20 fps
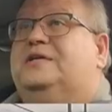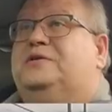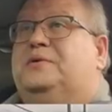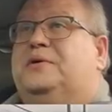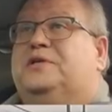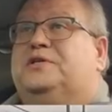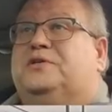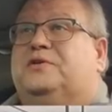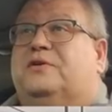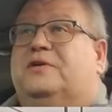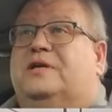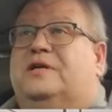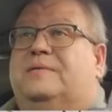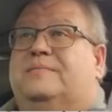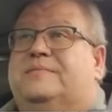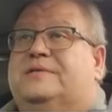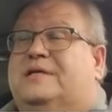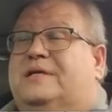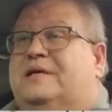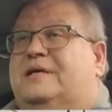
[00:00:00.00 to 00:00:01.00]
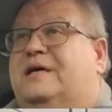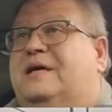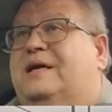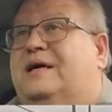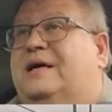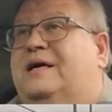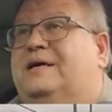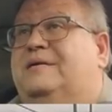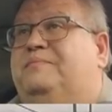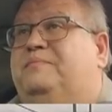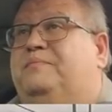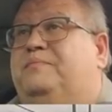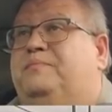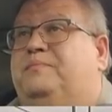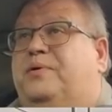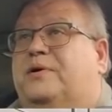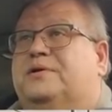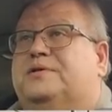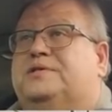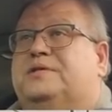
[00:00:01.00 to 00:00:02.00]
to extremes, and I
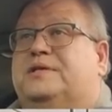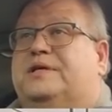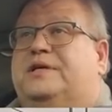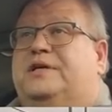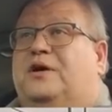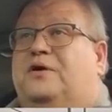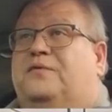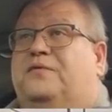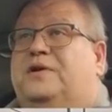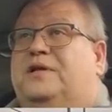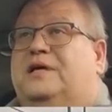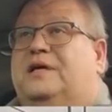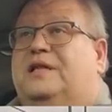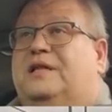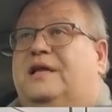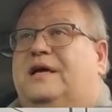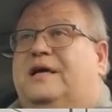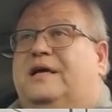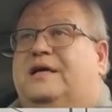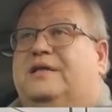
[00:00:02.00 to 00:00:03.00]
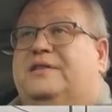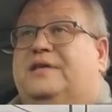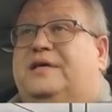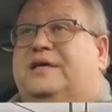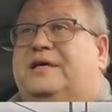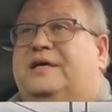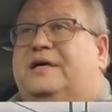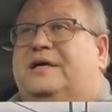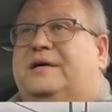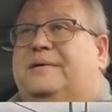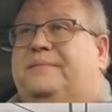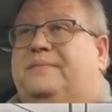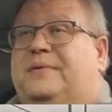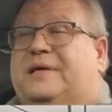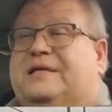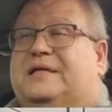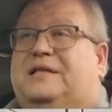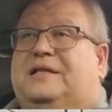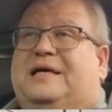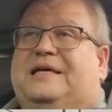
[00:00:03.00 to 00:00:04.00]
personally don't really like the
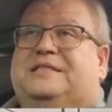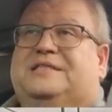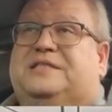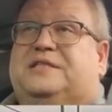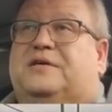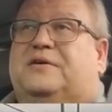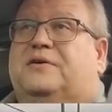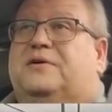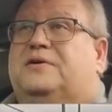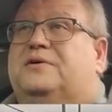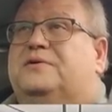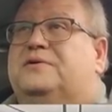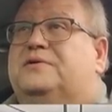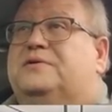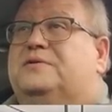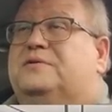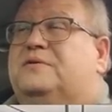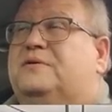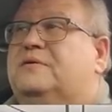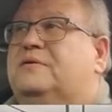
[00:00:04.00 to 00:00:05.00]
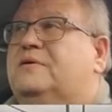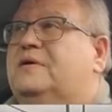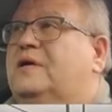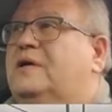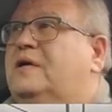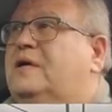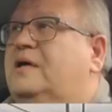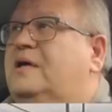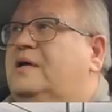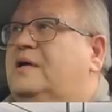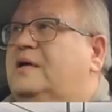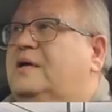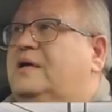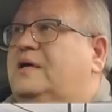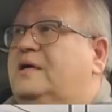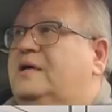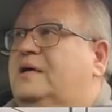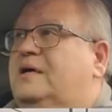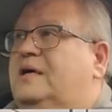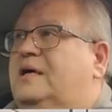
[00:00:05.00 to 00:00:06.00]
Lanceros or
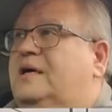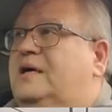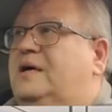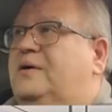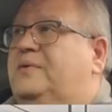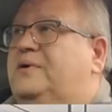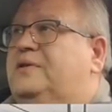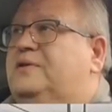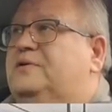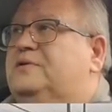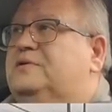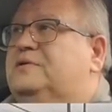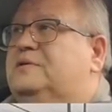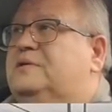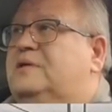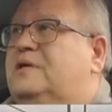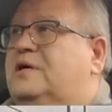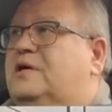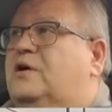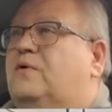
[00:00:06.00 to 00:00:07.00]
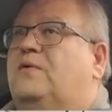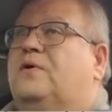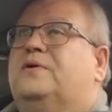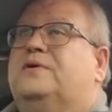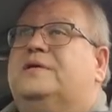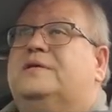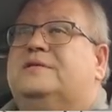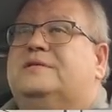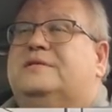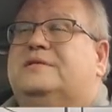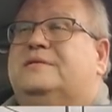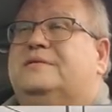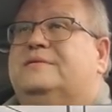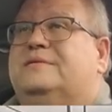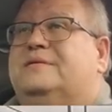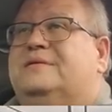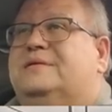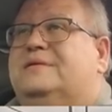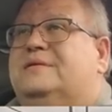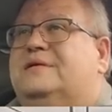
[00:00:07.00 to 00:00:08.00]
what are those, Coronas.
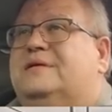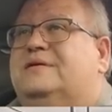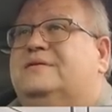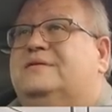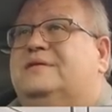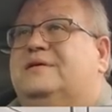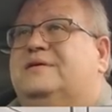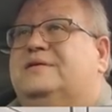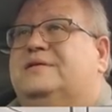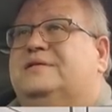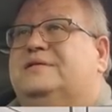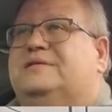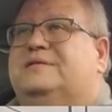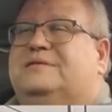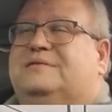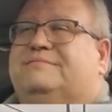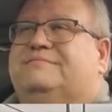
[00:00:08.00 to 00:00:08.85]
They're just,